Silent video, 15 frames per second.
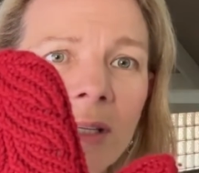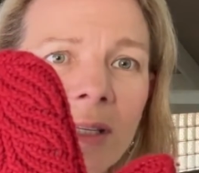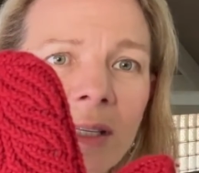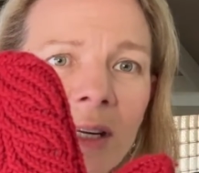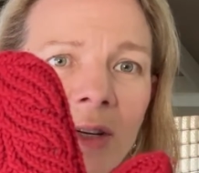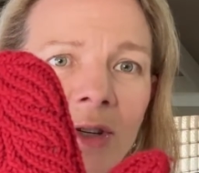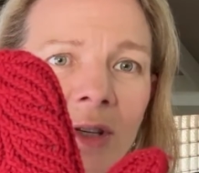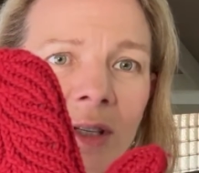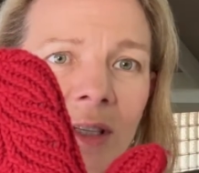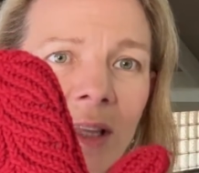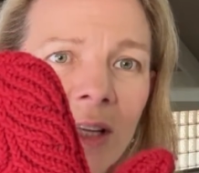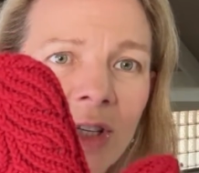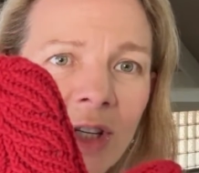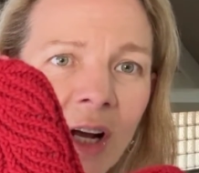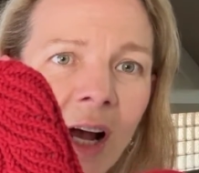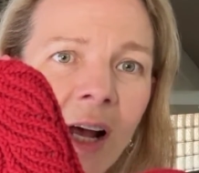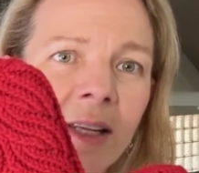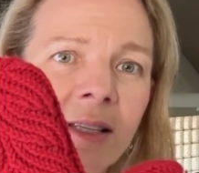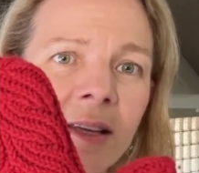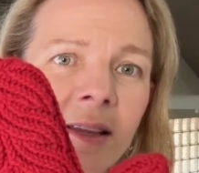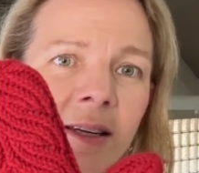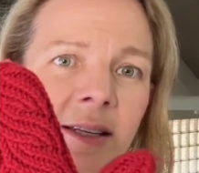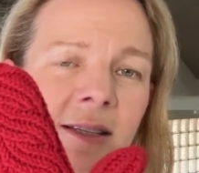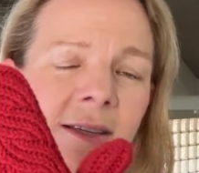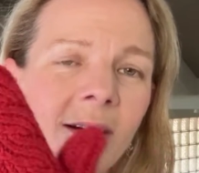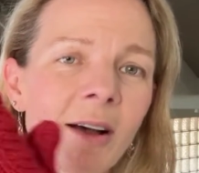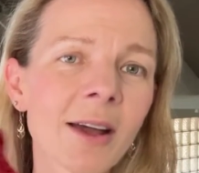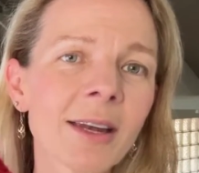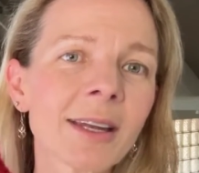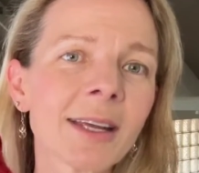stitches and the charts and the
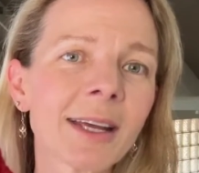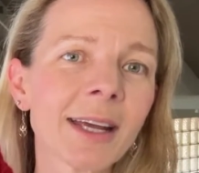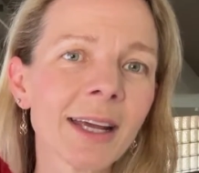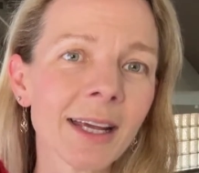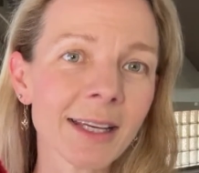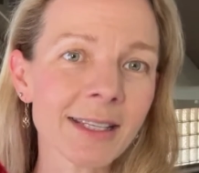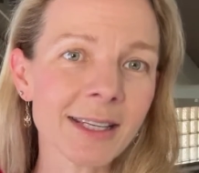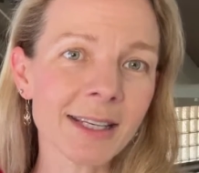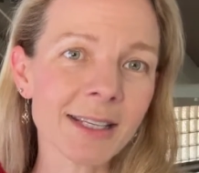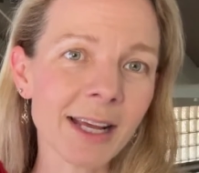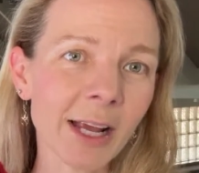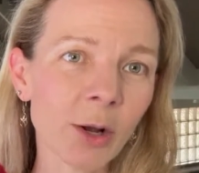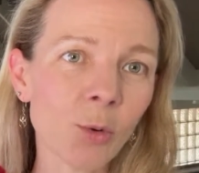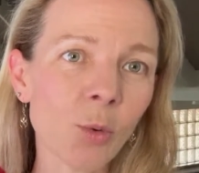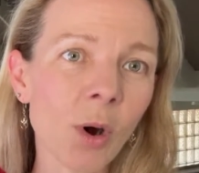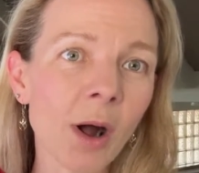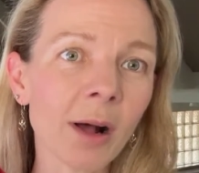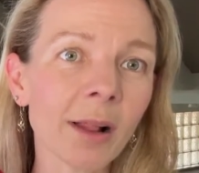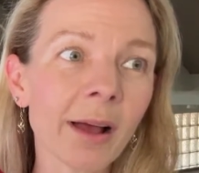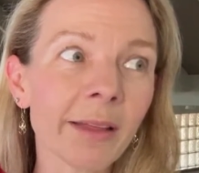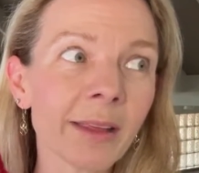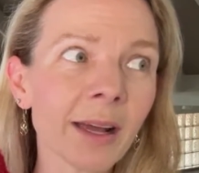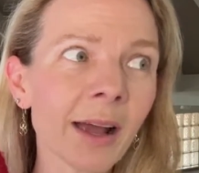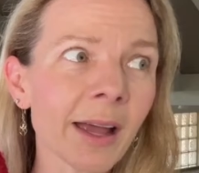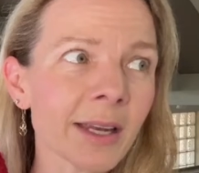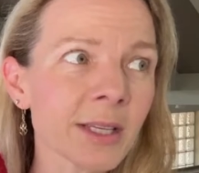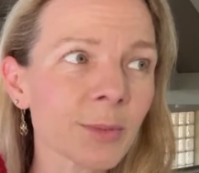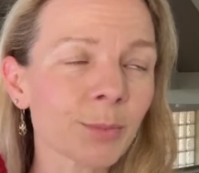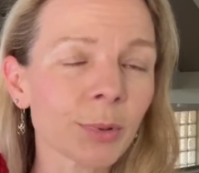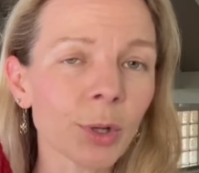design, it did take a while. I think I had
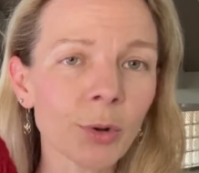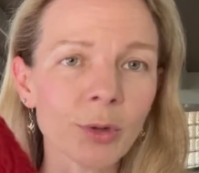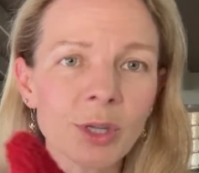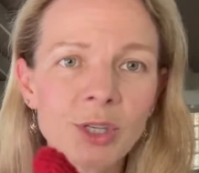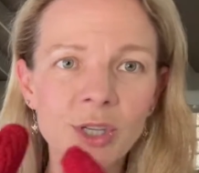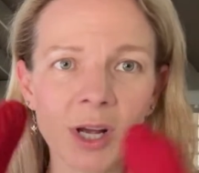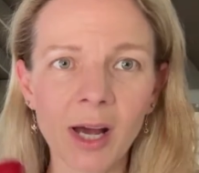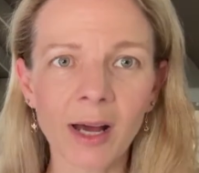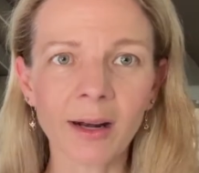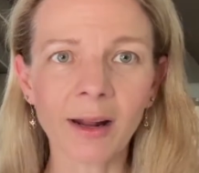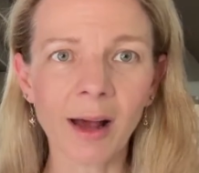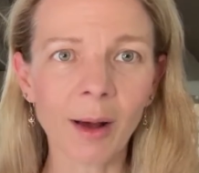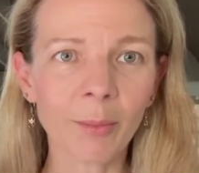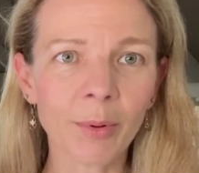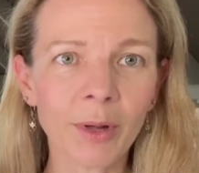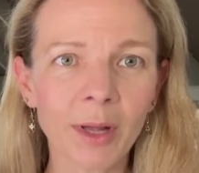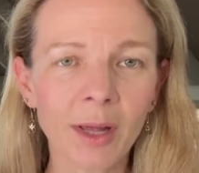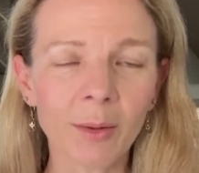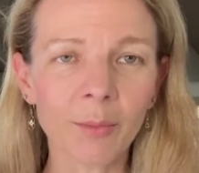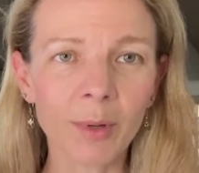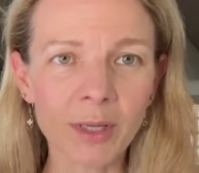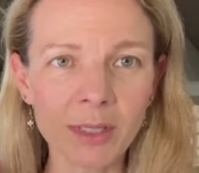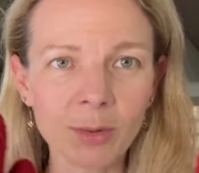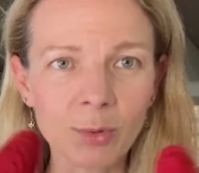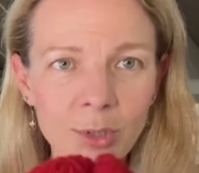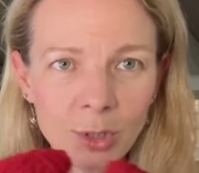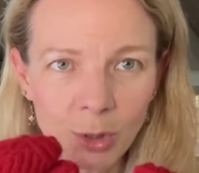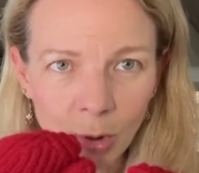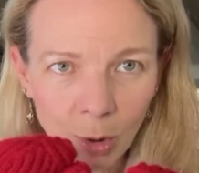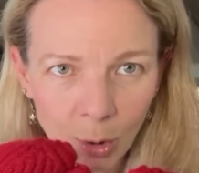to blow the chart up because it was
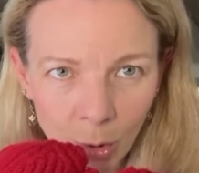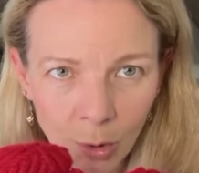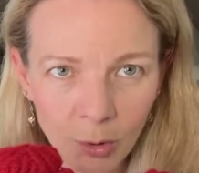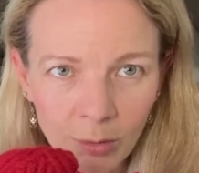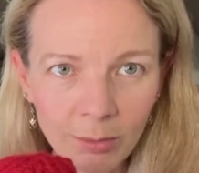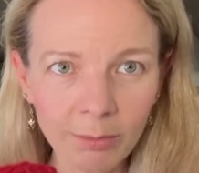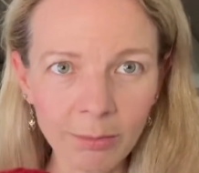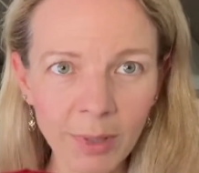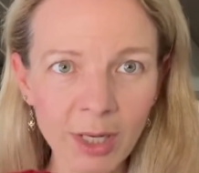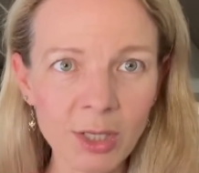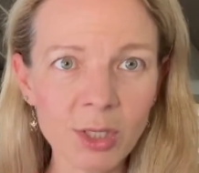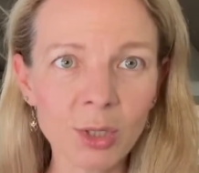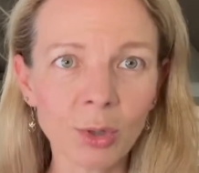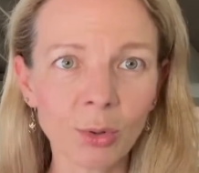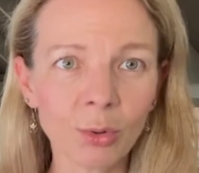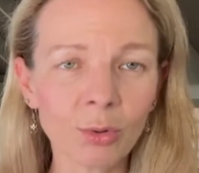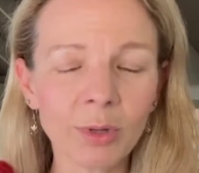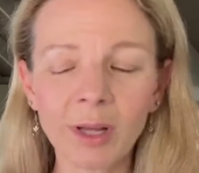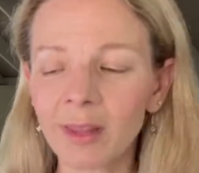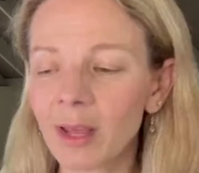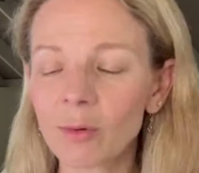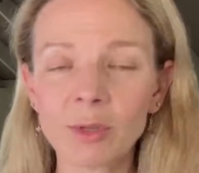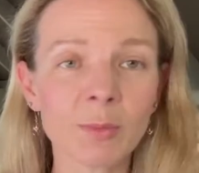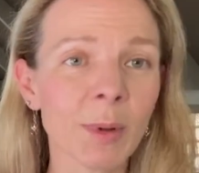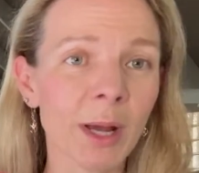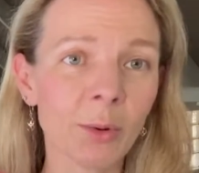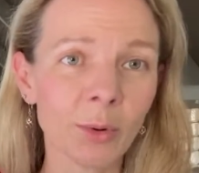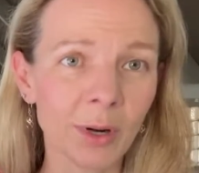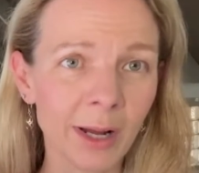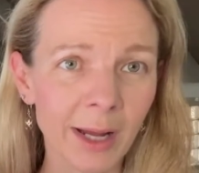so minuscule, and that was back
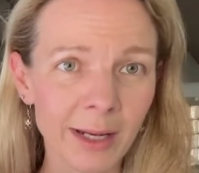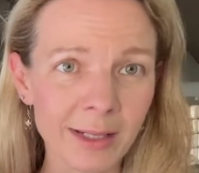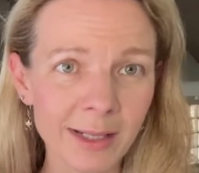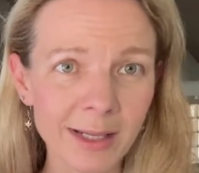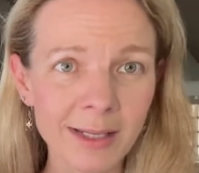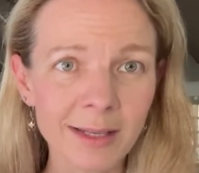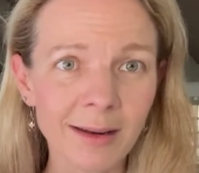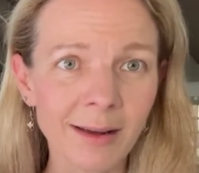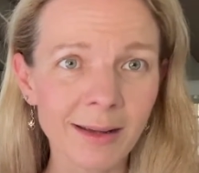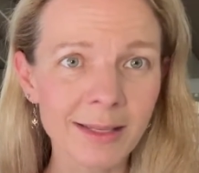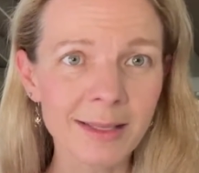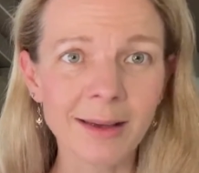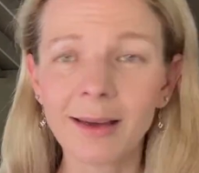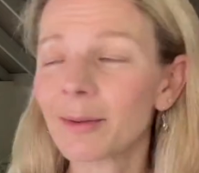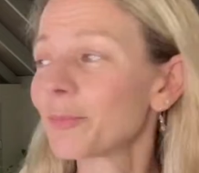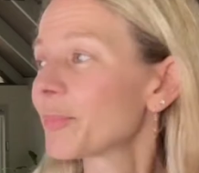when I had decent eyesight.